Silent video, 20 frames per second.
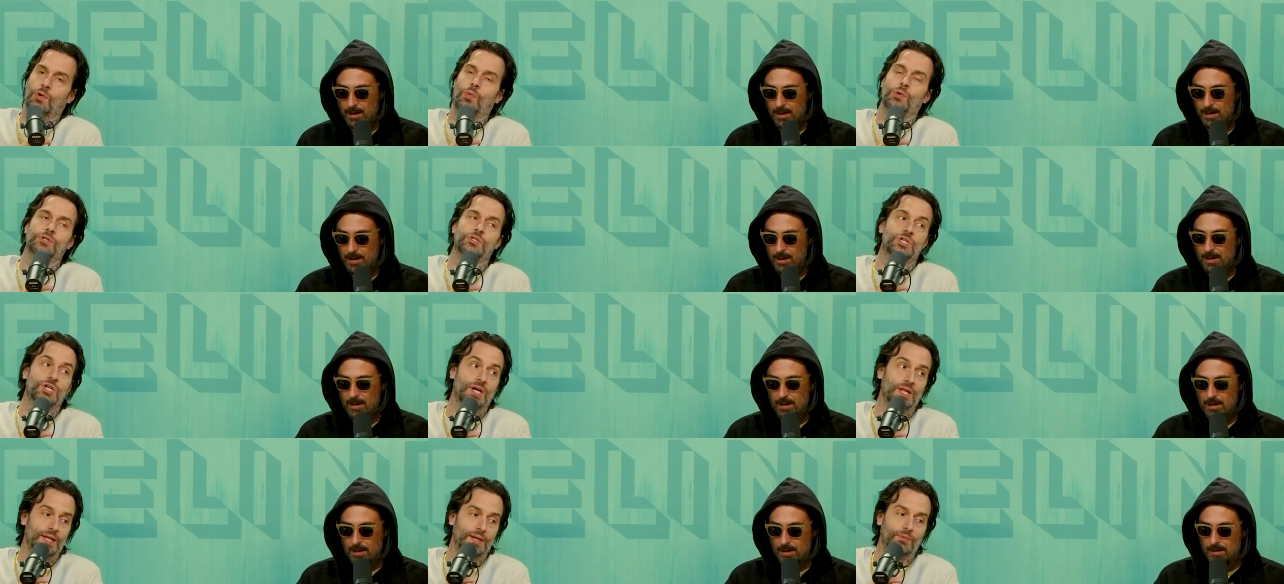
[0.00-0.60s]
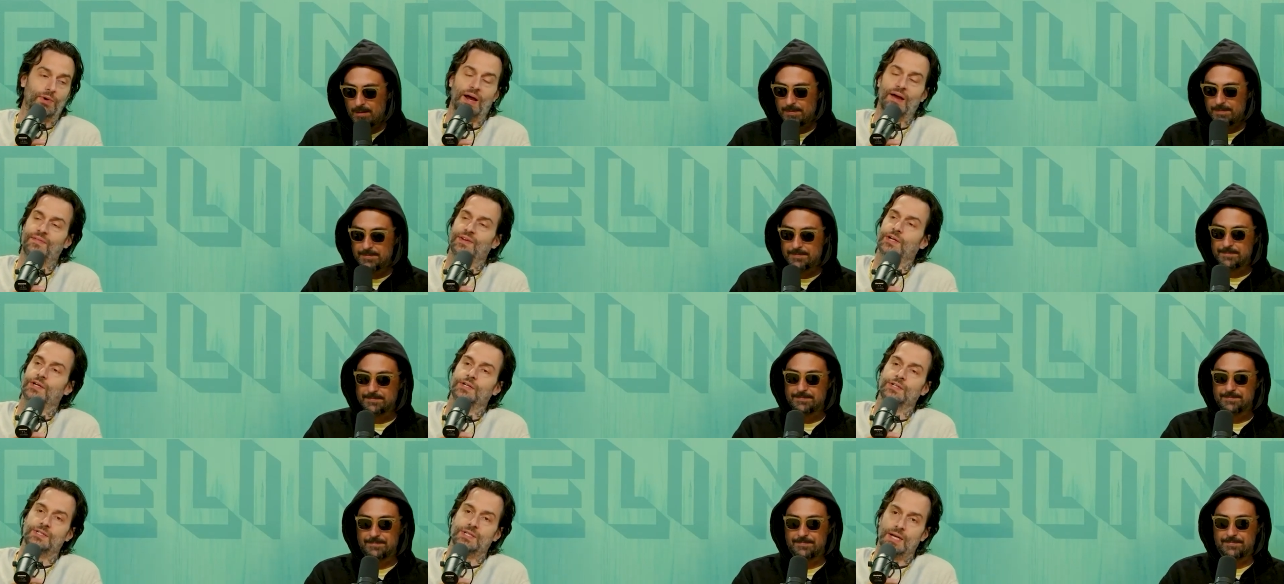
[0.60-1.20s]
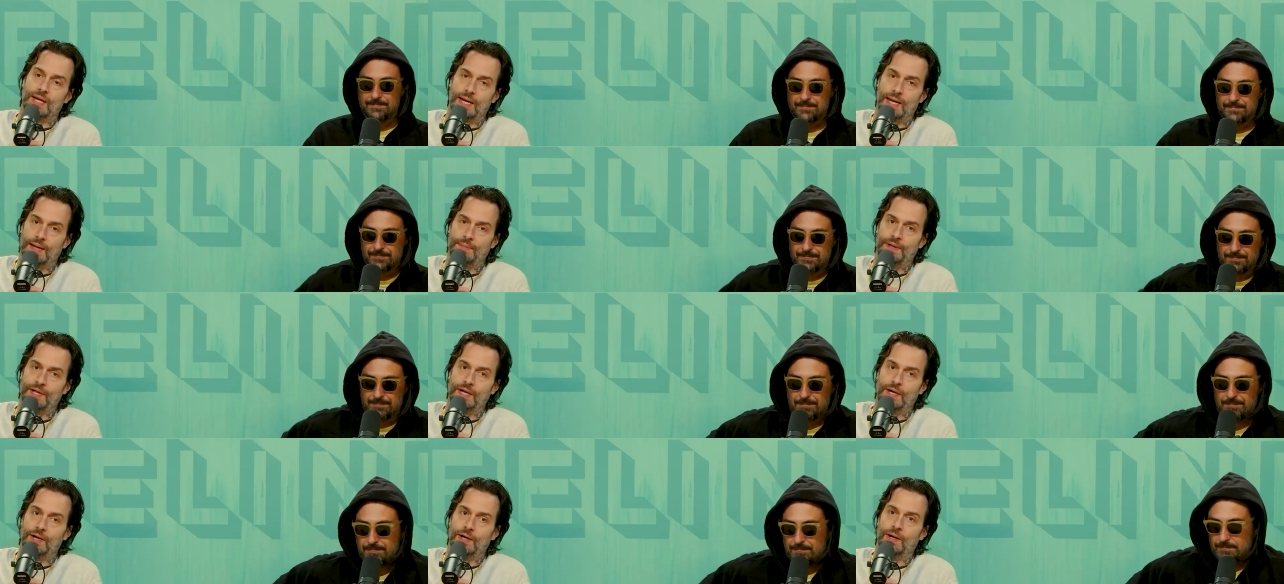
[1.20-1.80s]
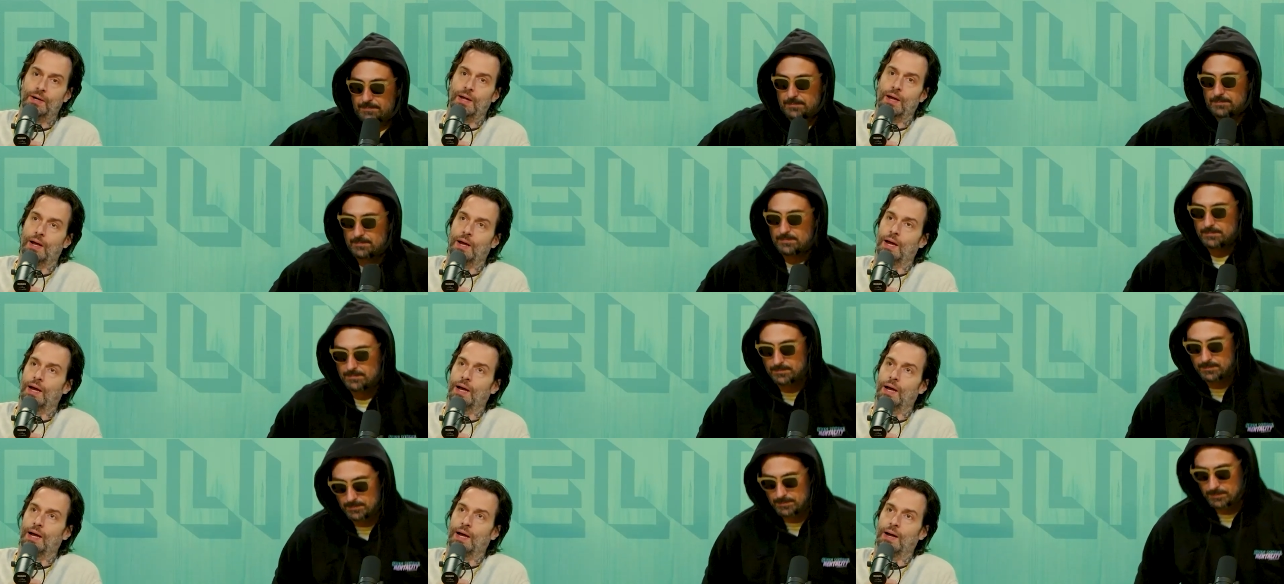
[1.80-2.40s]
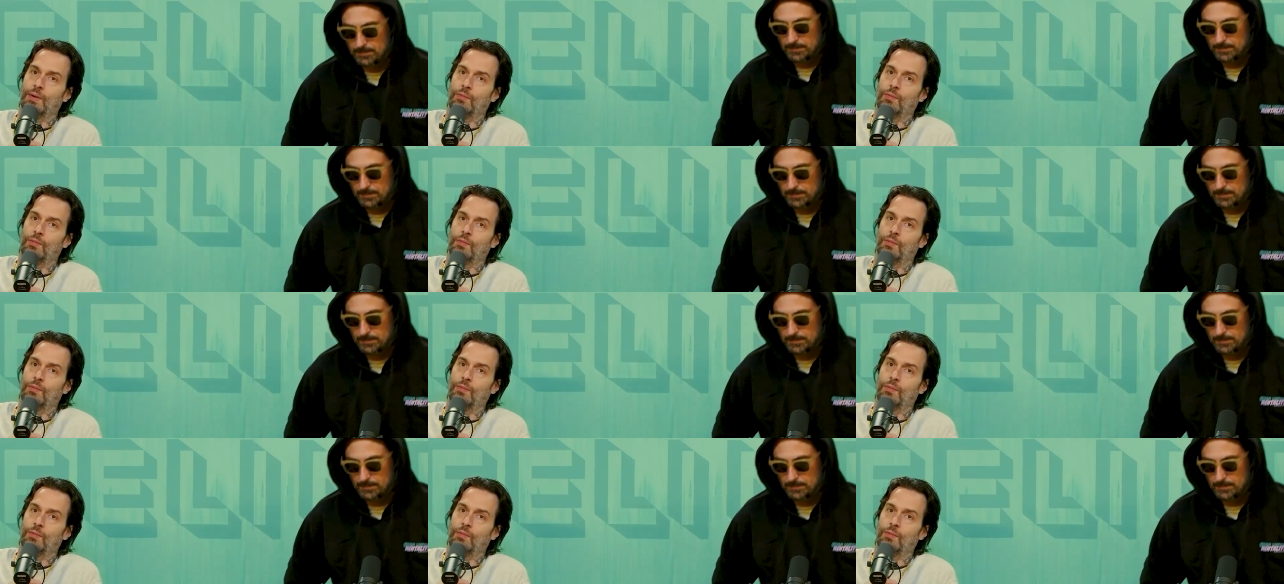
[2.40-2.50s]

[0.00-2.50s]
Speaker 1: we're chilling, we're having a good time here. Uh,